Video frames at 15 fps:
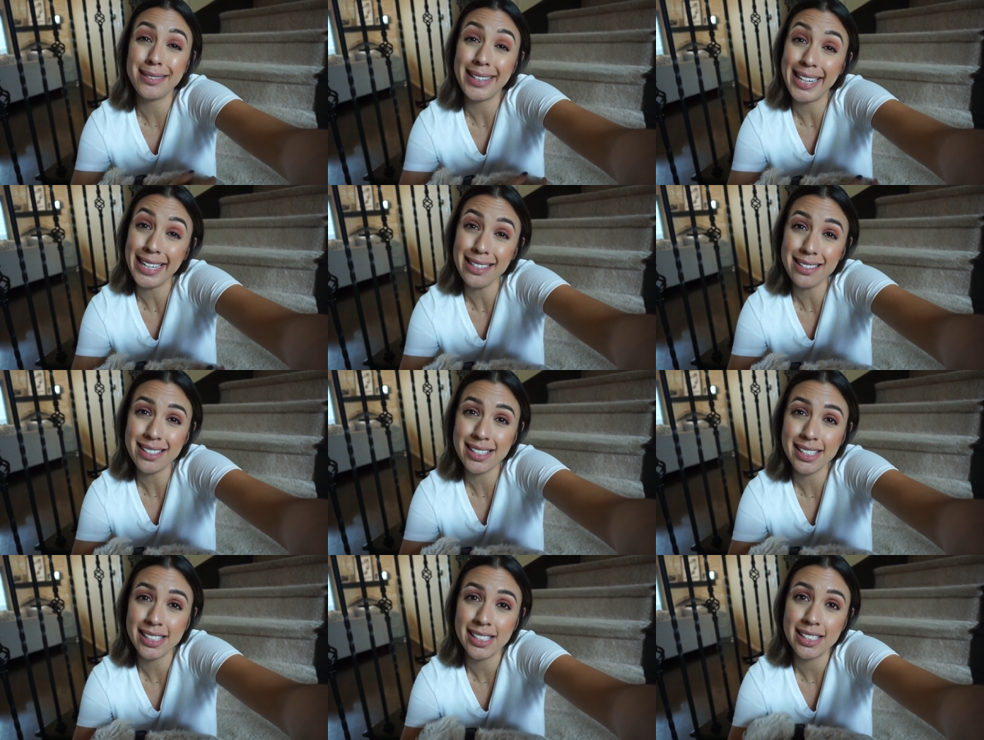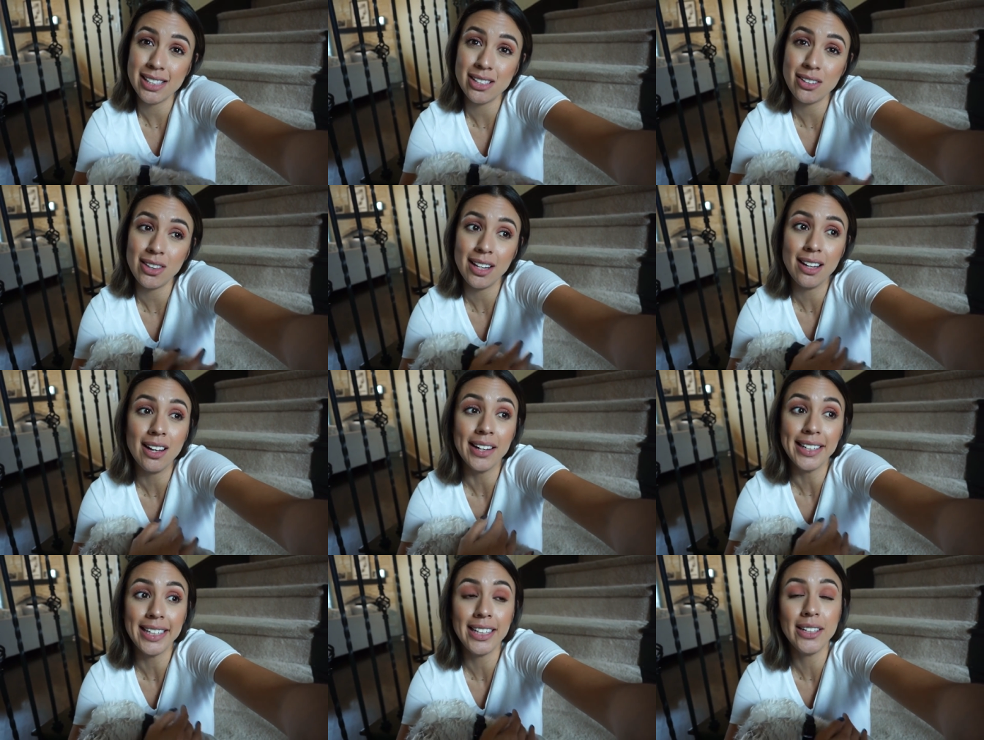late, so they
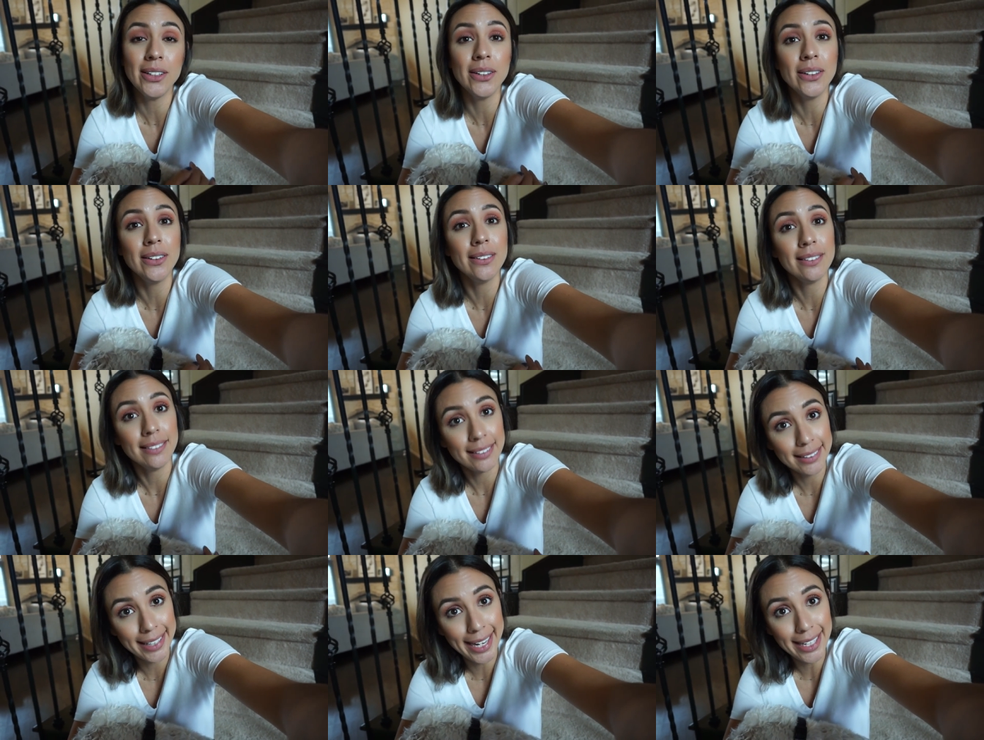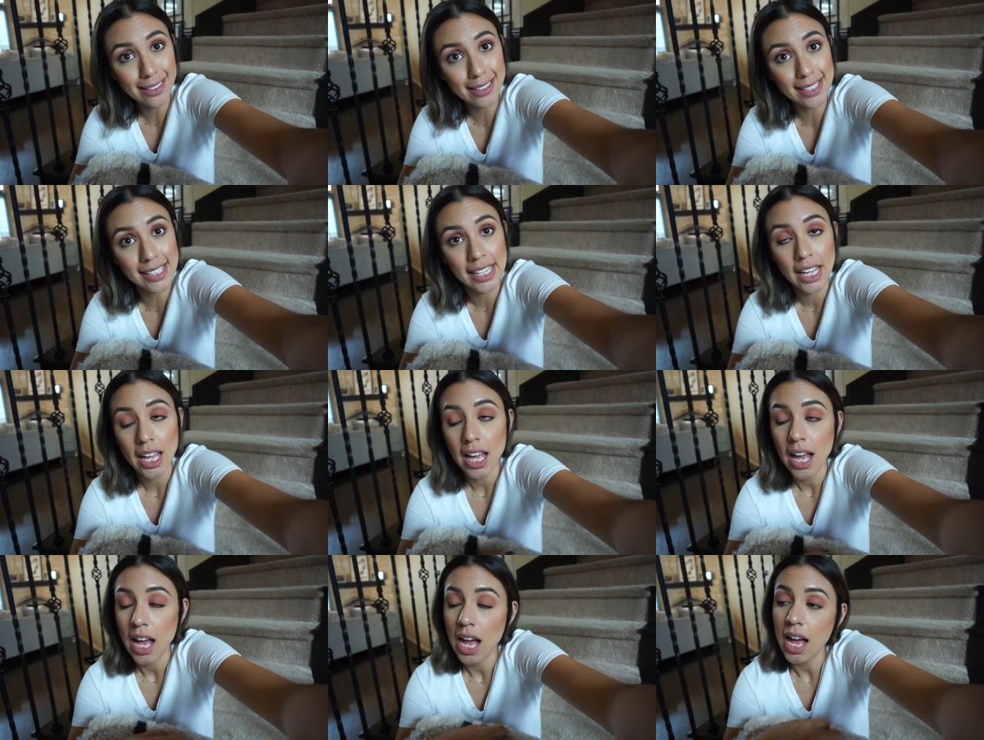got here late
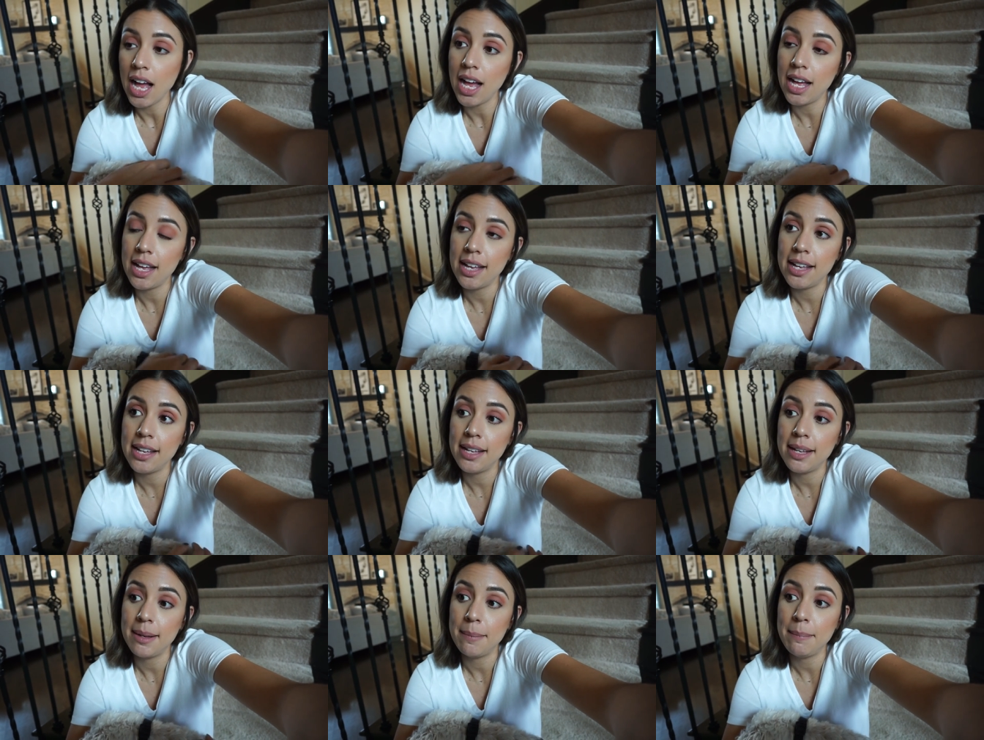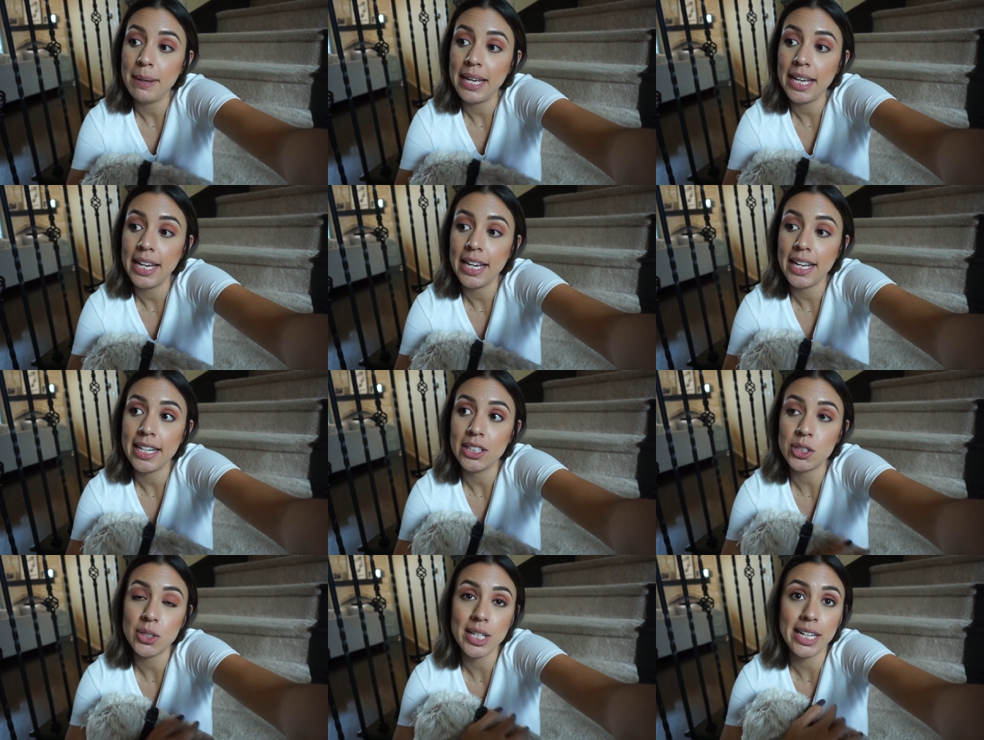um,
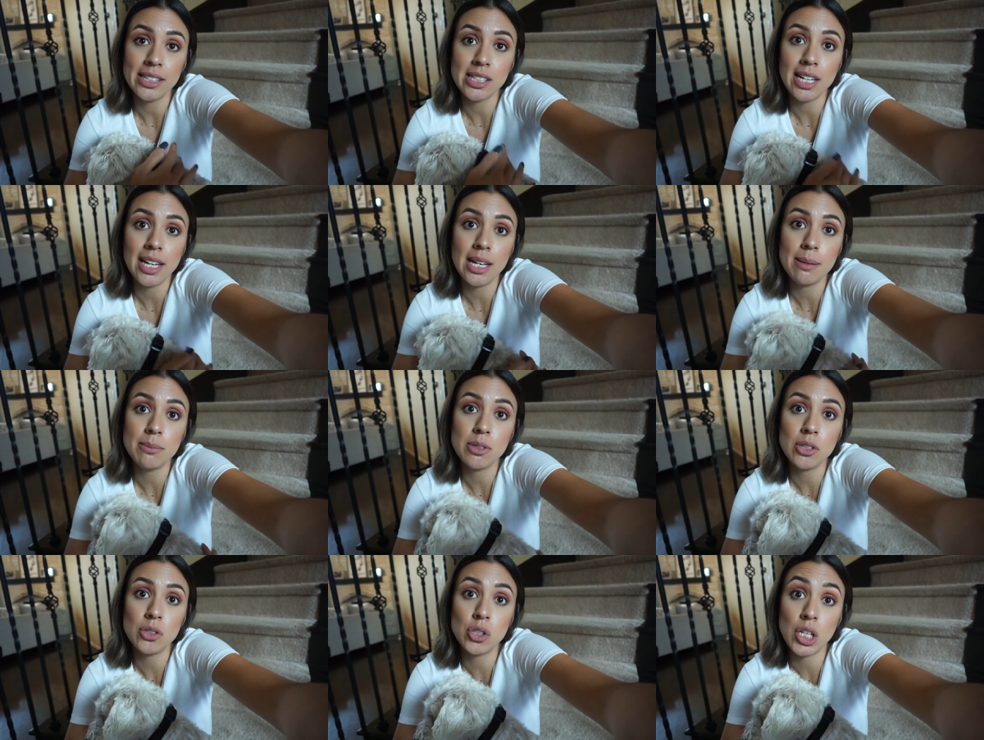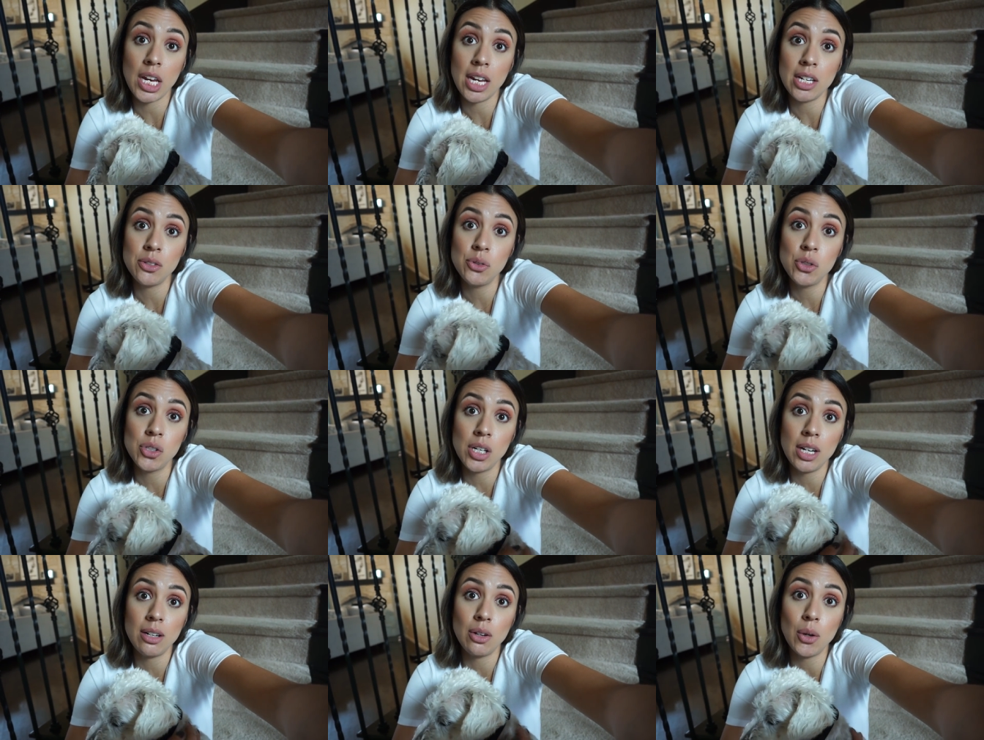and just had time to change
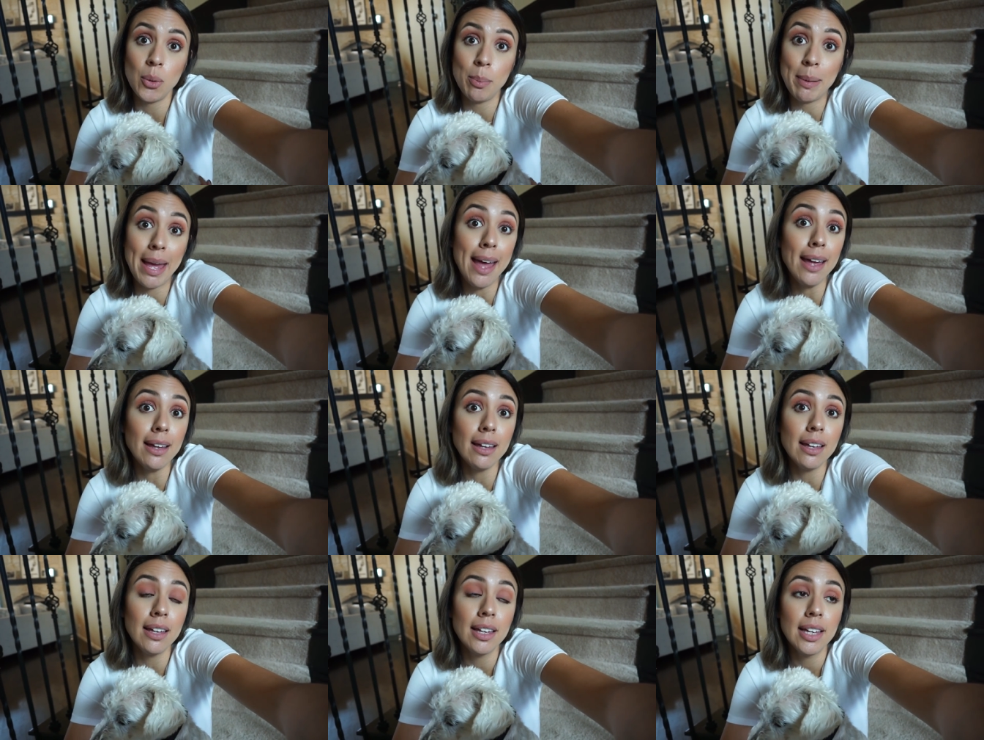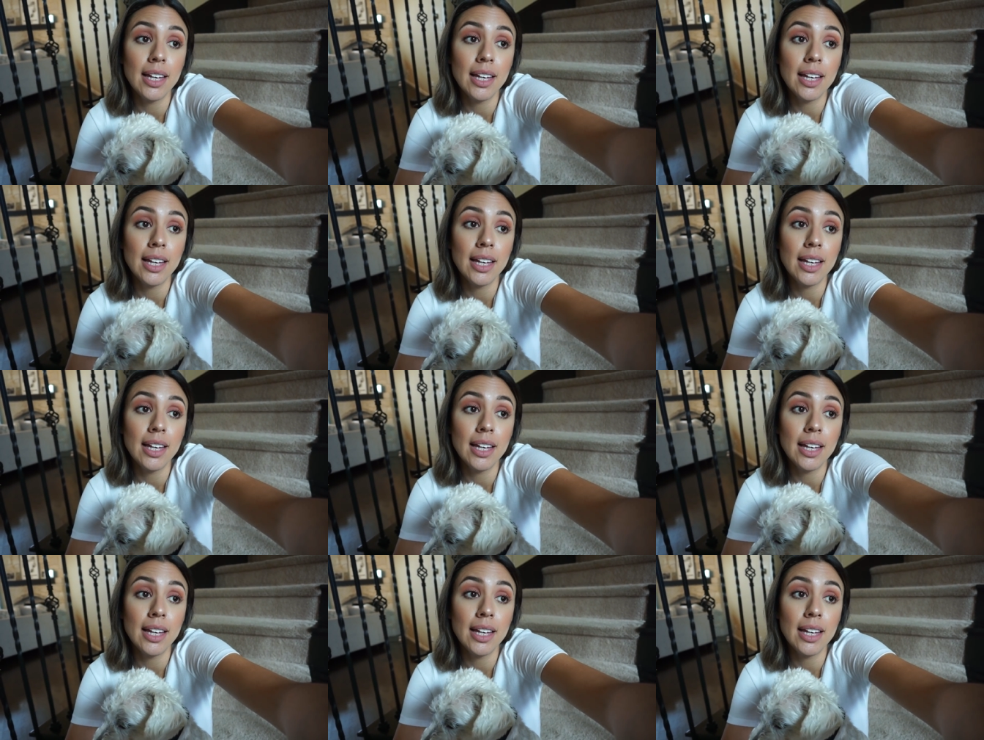and go back.